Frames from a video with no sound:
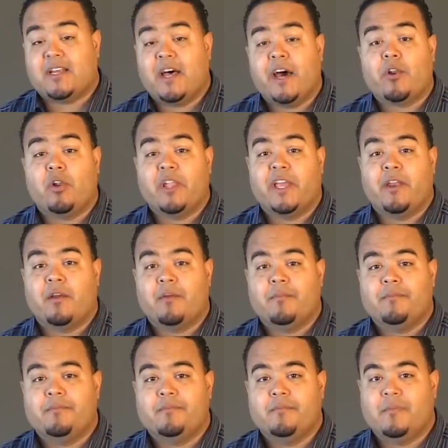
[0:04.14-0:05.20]
a Huddle Leader,
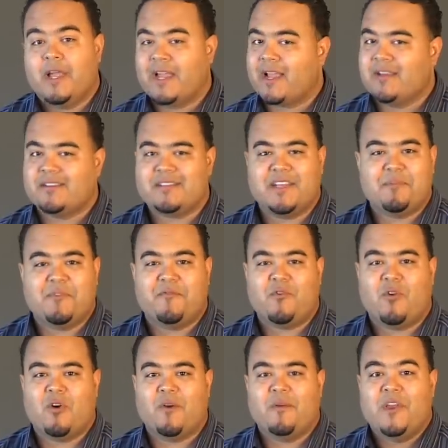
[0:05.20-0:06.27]
like I said
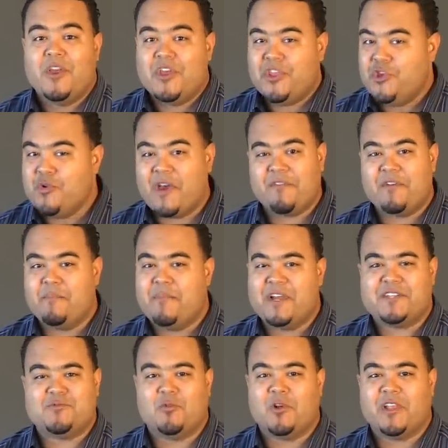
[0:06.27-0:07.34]
before, you have the
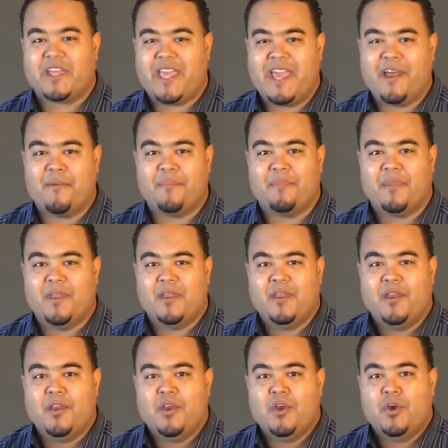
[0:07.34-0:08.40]
best role at camp.
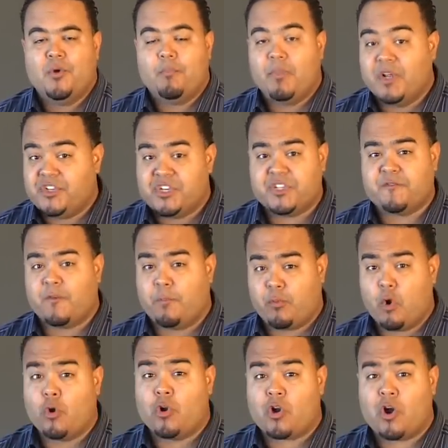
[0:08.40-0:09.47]
But just for
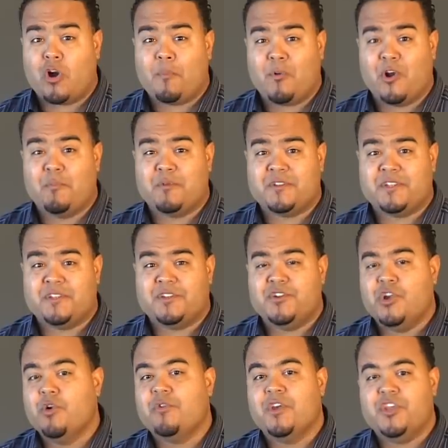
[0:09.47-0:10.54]
protocol purposes,
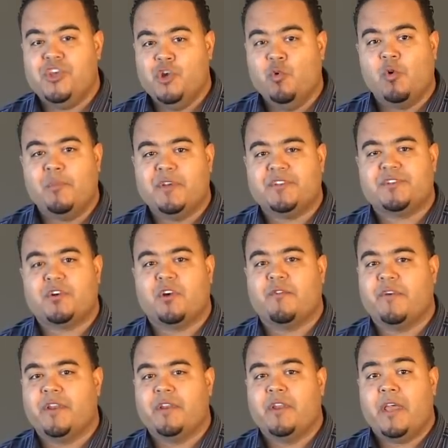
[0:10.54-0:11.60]
know that you will be
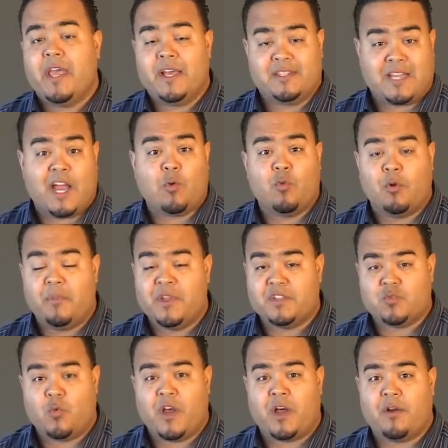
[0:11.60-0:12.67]
serving, as I will be
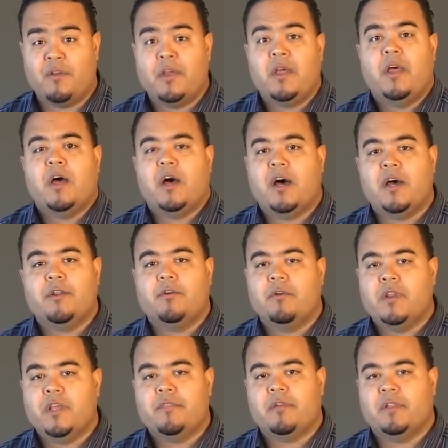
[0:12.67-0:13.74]
as well,
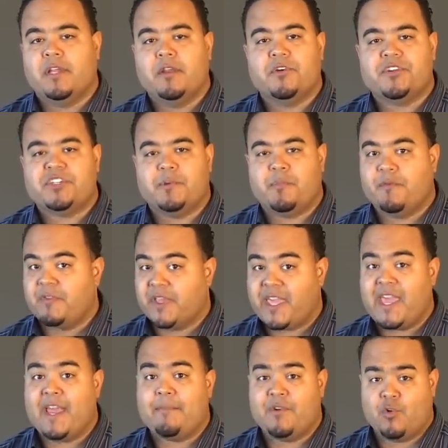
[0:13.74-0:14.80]
underneath the leadership of the
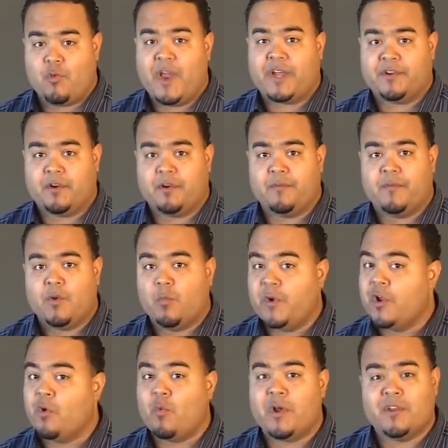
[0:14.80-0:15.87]
camp director. We
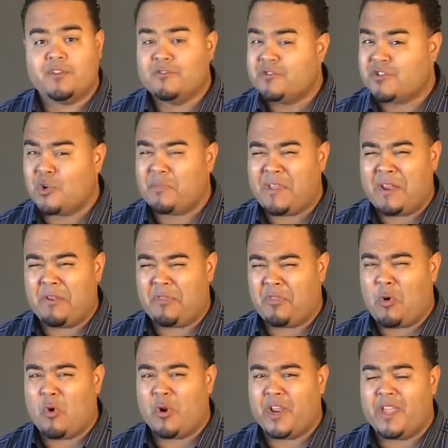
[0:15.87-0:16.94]
don't want to usurp that
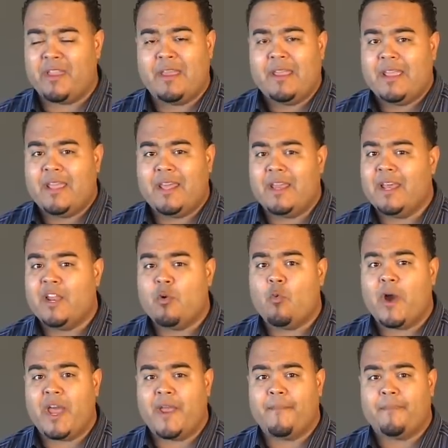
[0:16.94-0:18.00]
authority in any
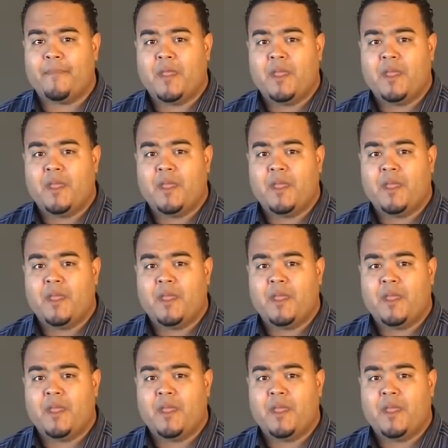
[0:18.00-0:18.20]
way.